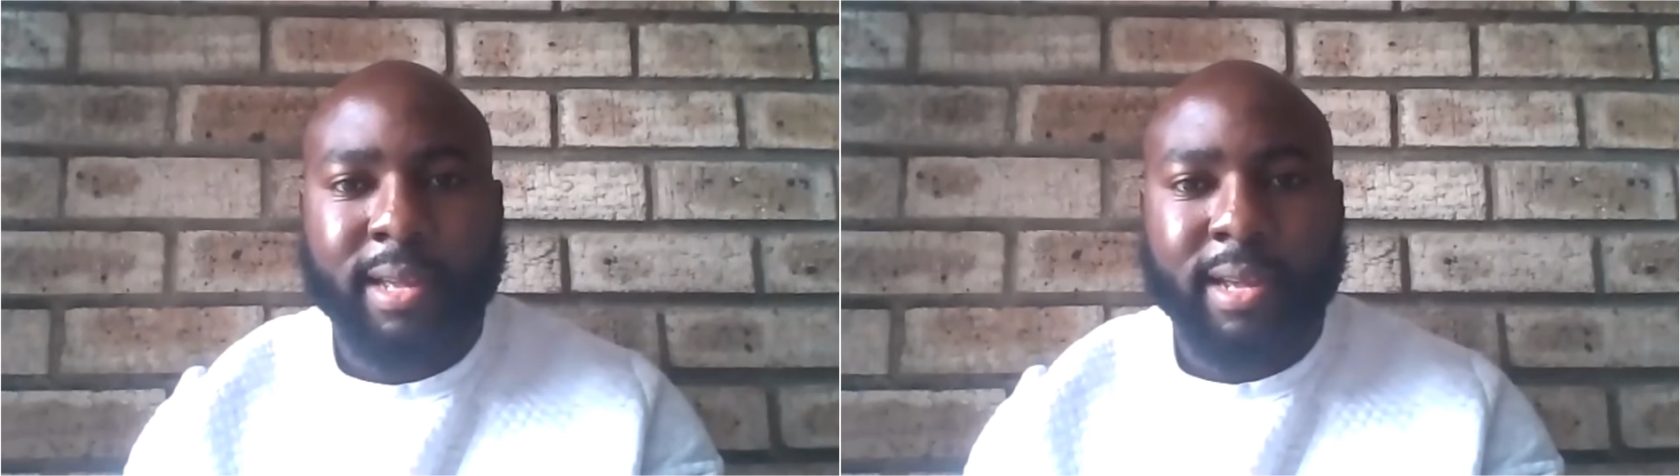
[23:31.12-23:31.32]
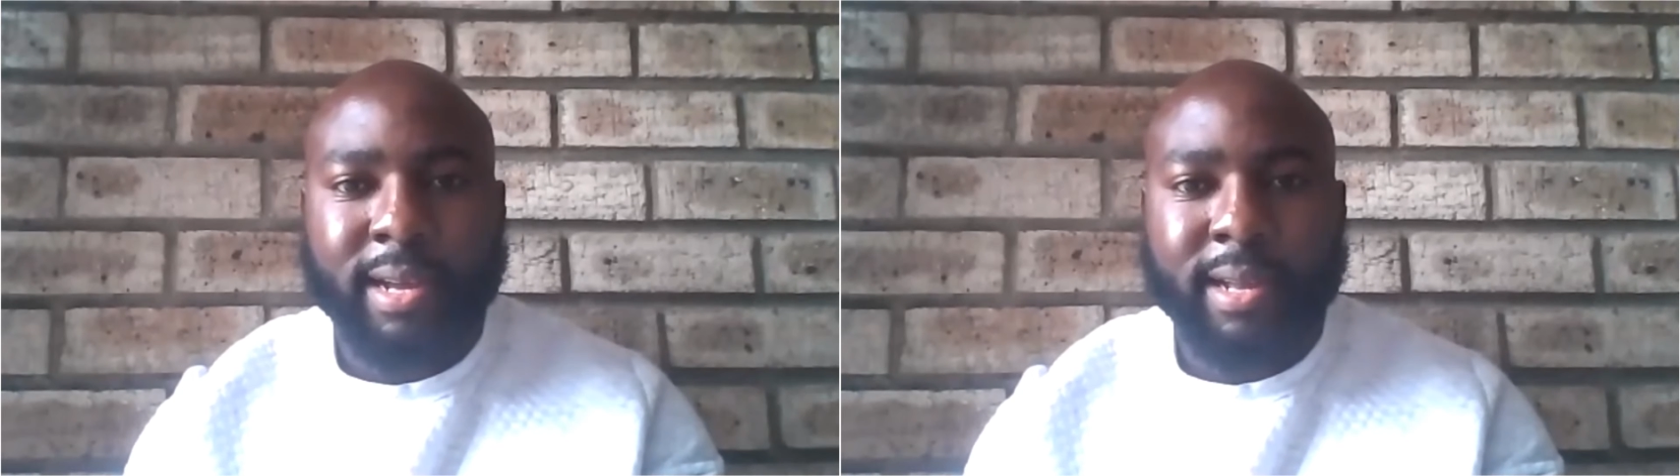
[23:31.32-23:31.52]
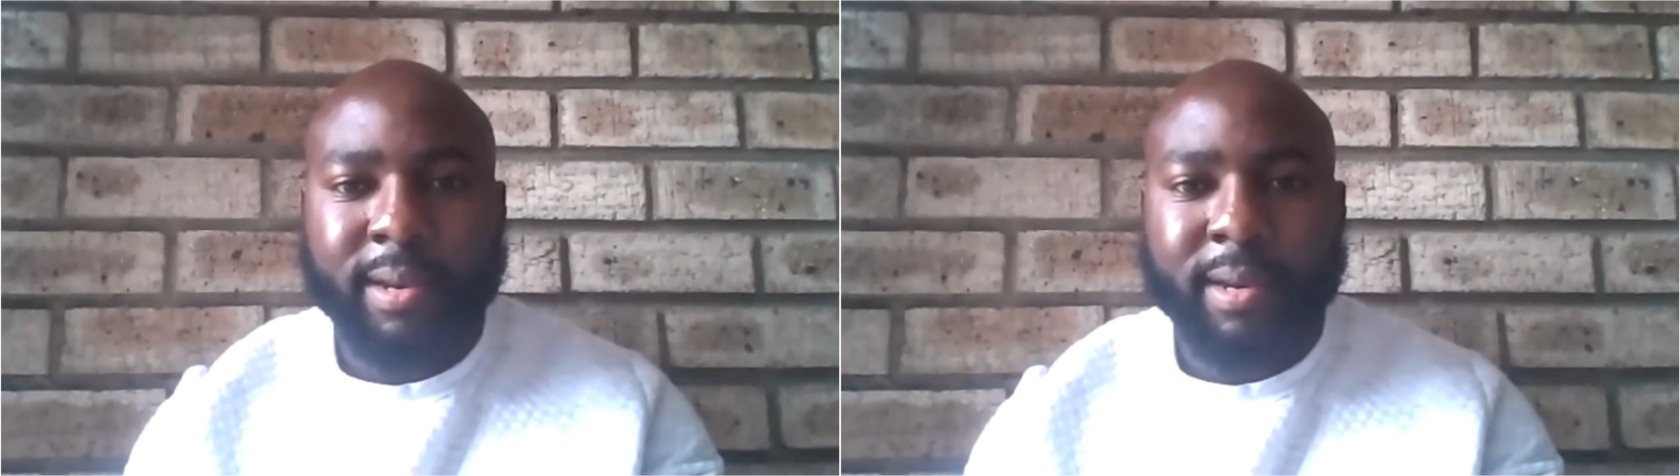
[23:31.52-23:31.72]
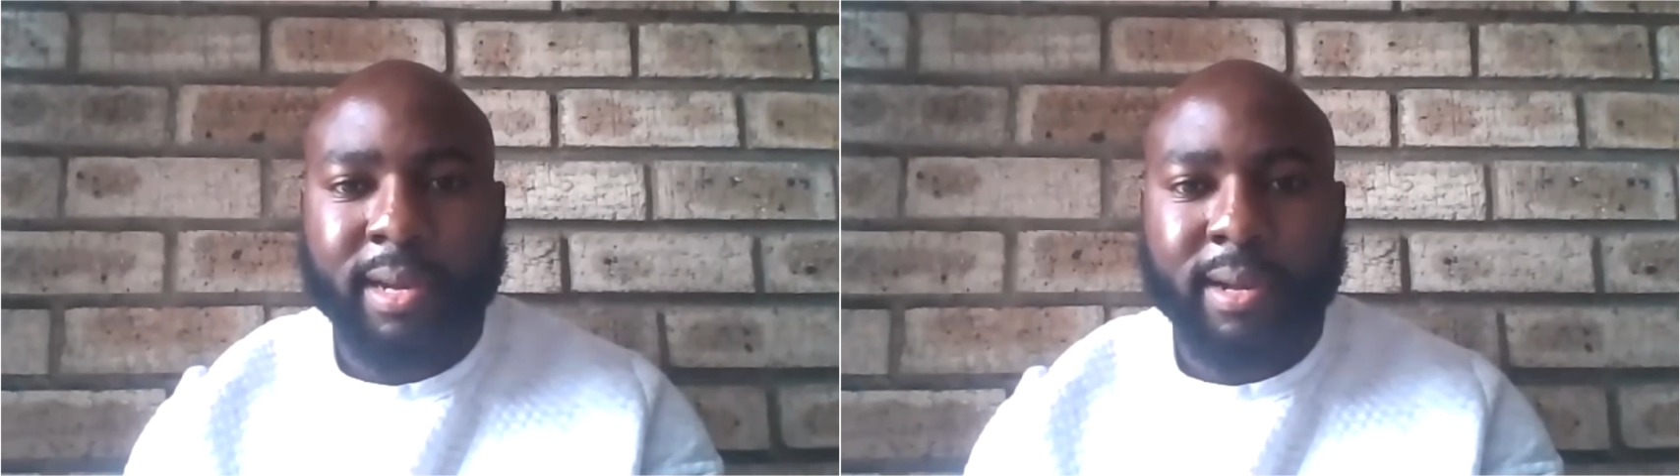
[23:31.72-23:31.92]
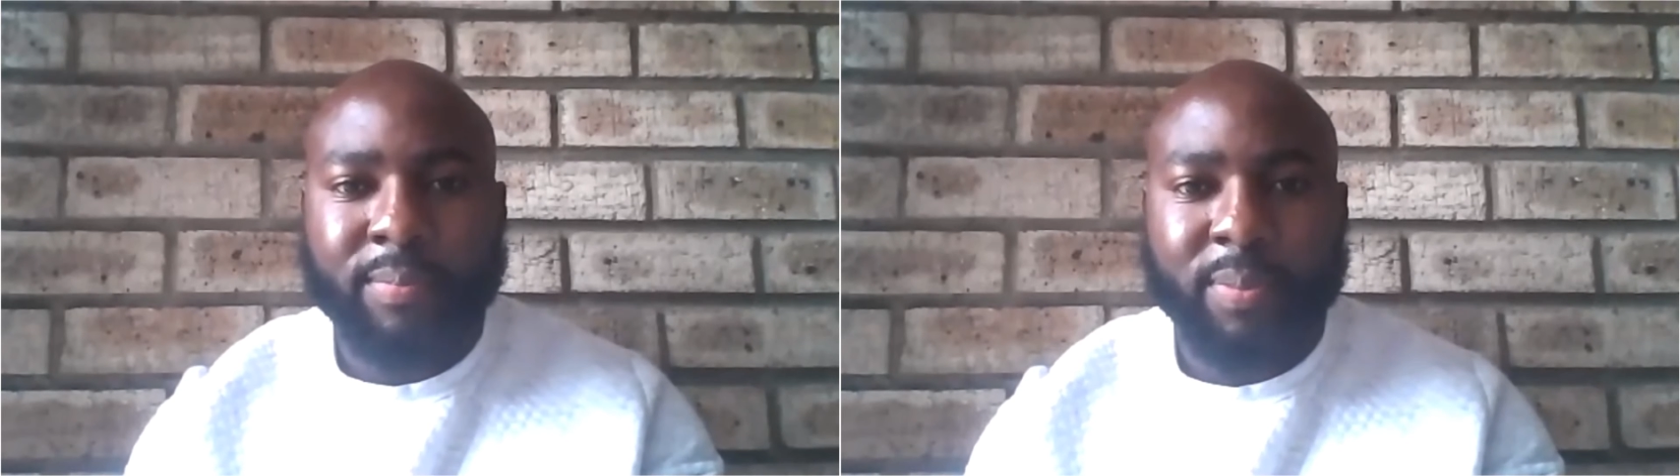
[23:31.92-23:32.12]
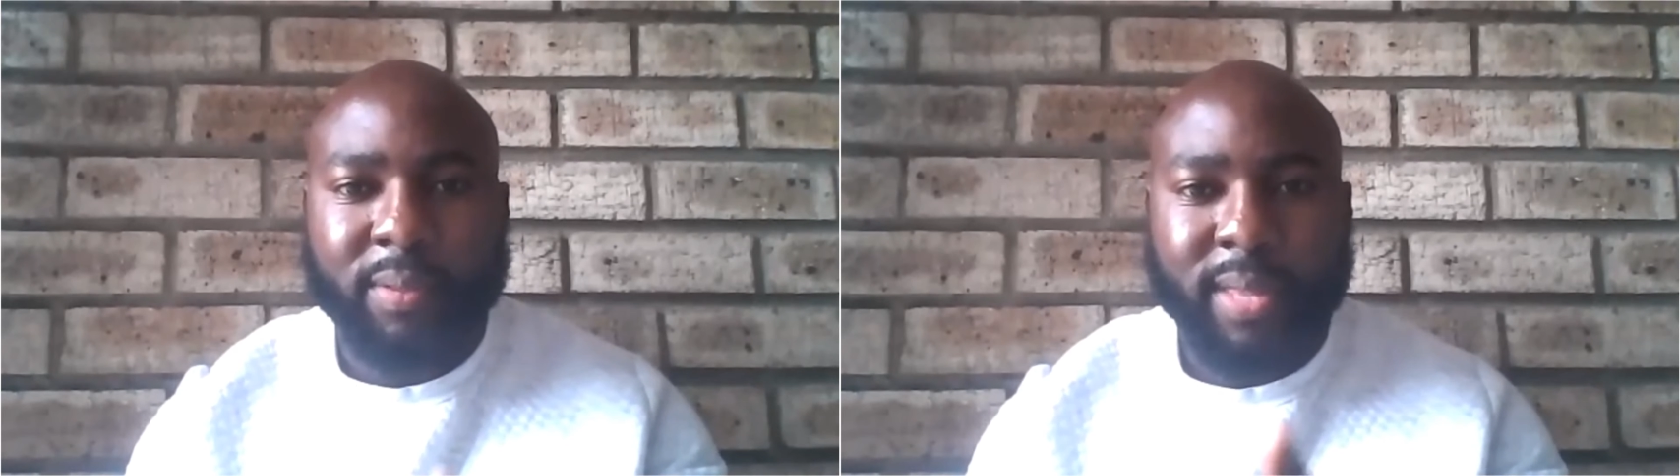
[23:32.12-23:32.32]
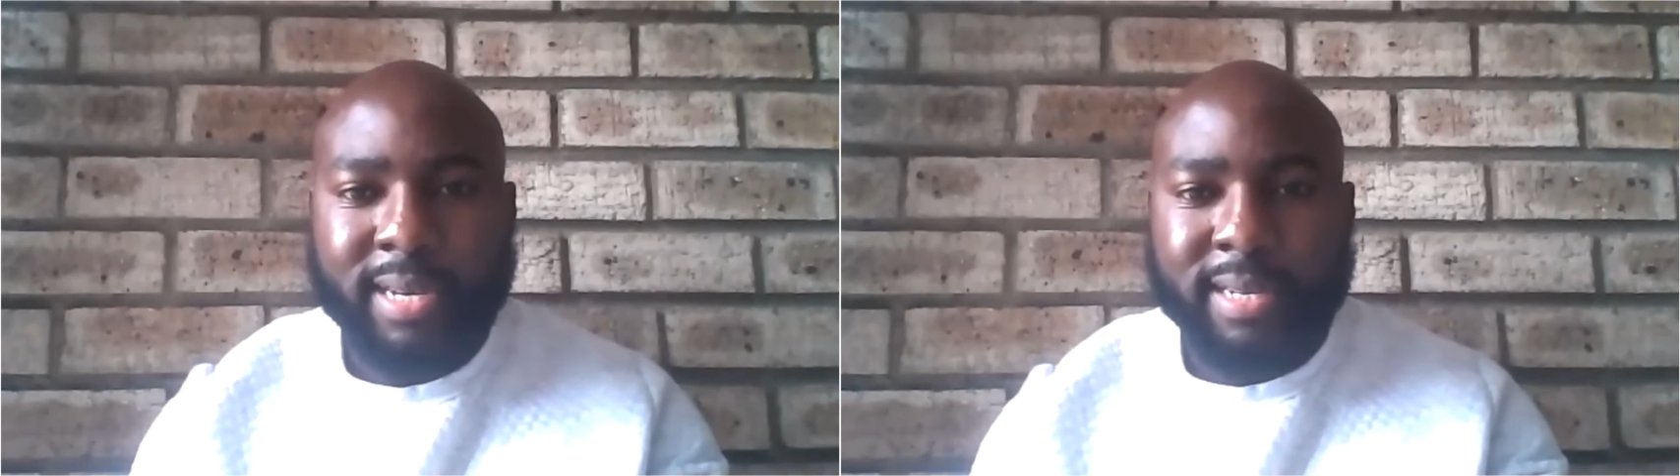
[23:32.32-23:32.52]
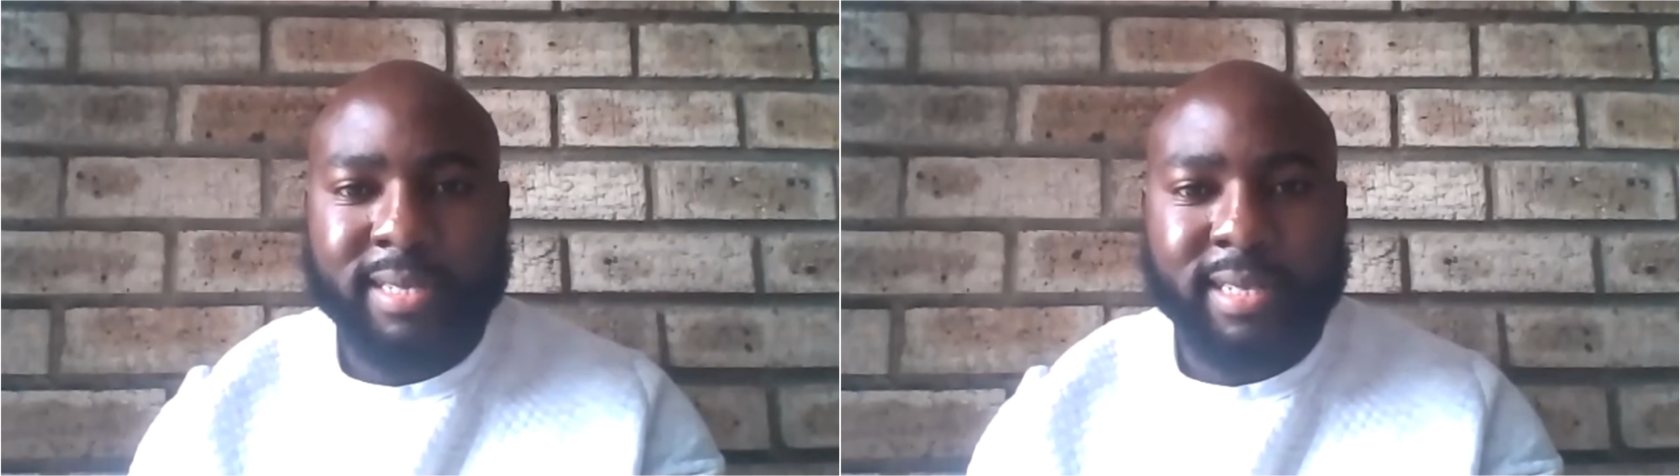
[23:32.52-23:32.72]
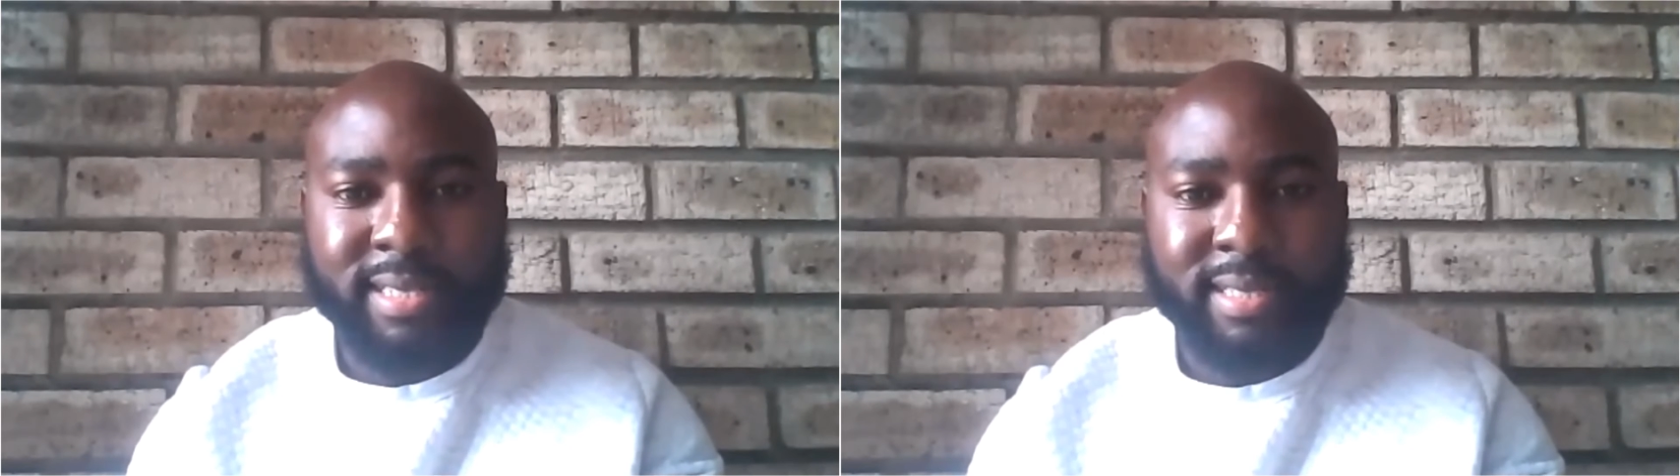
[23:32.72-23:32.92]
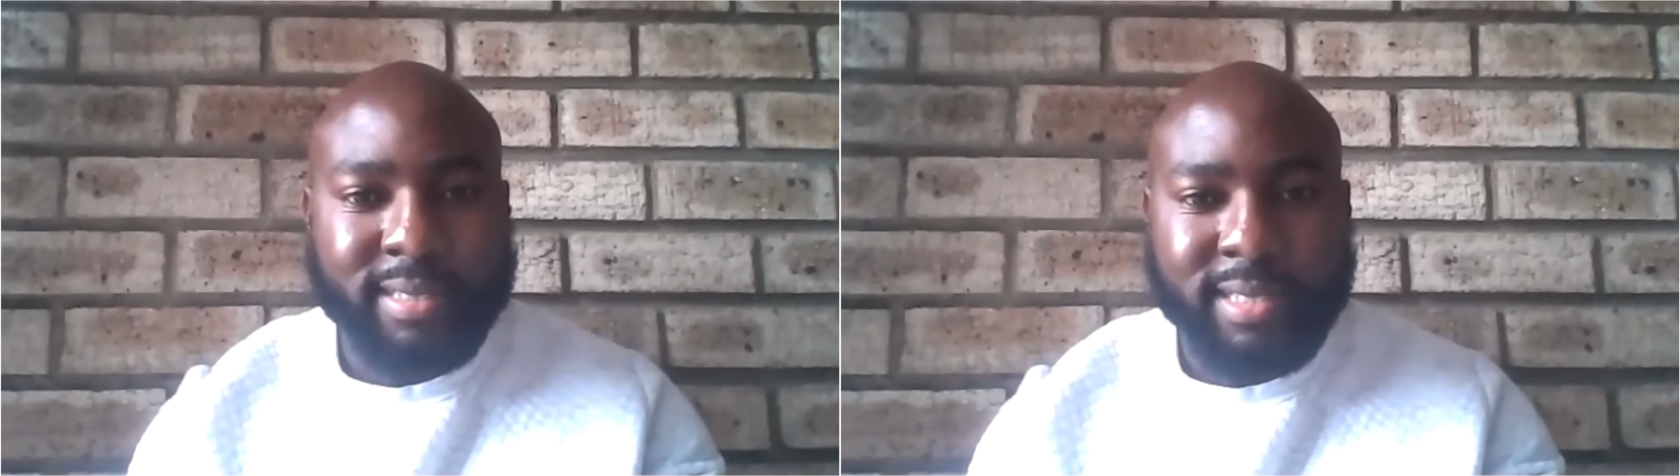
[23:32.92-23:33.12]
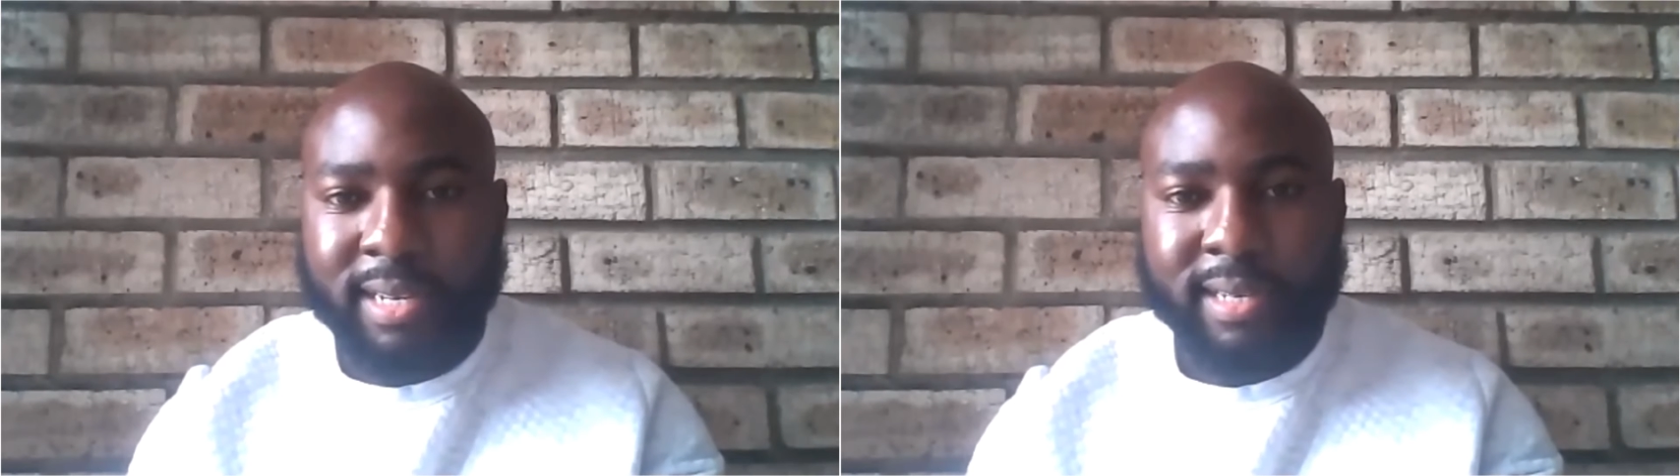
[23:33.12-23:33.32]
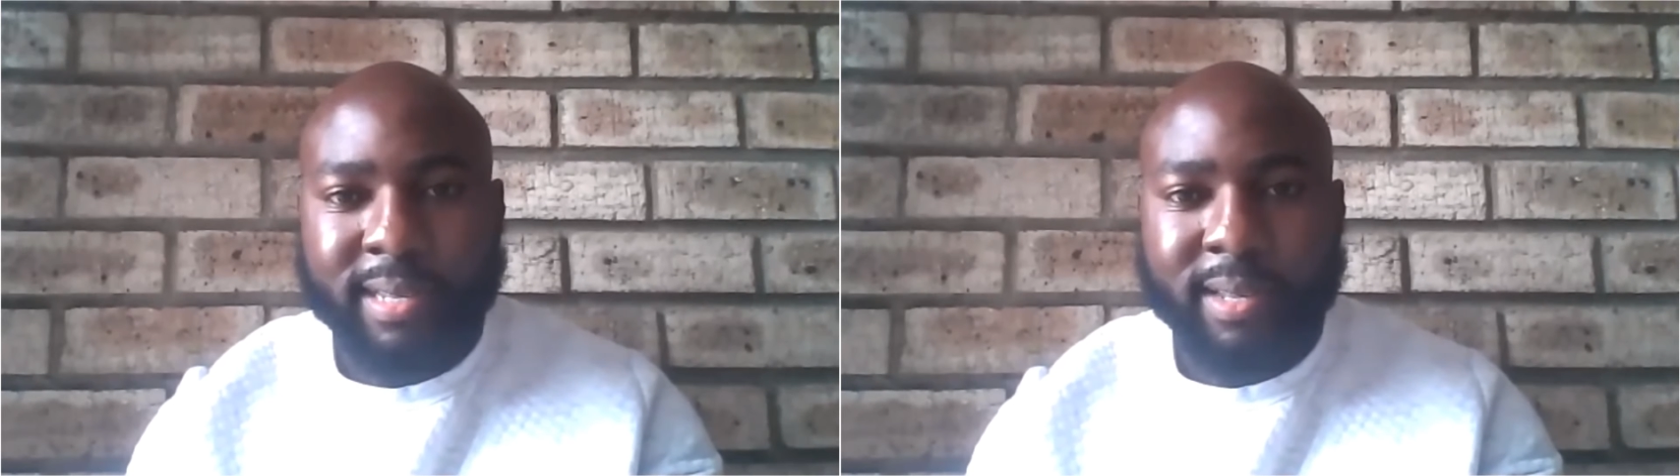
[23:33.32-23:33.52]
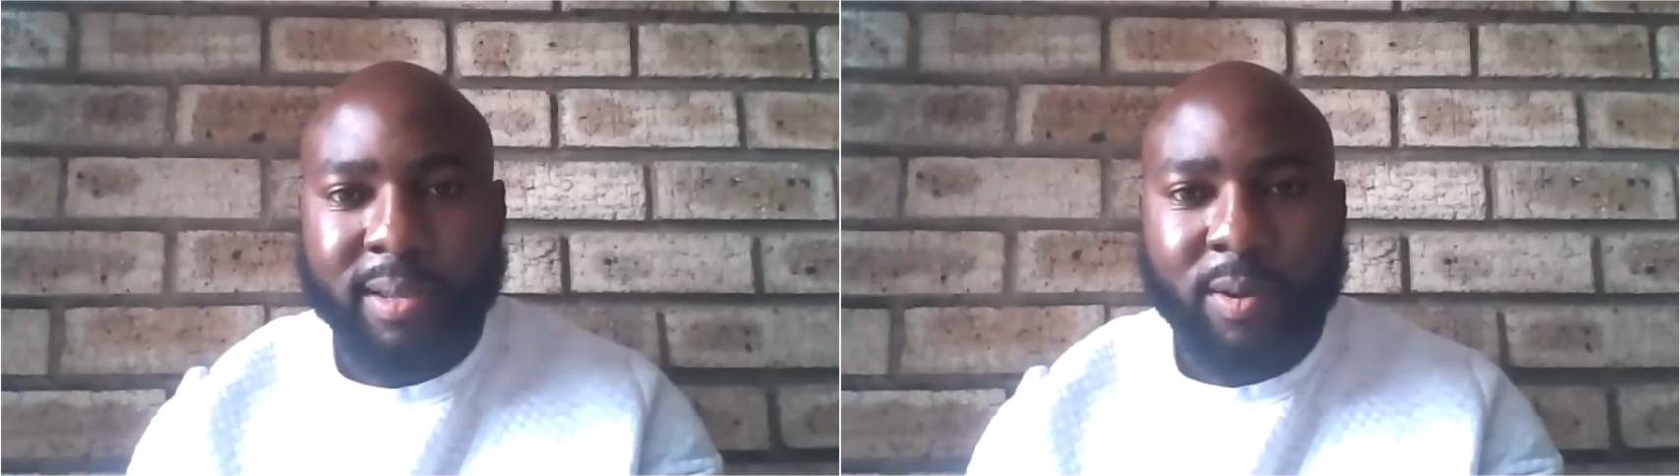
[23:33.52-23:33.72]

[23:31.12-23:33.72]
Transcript: And that is exactly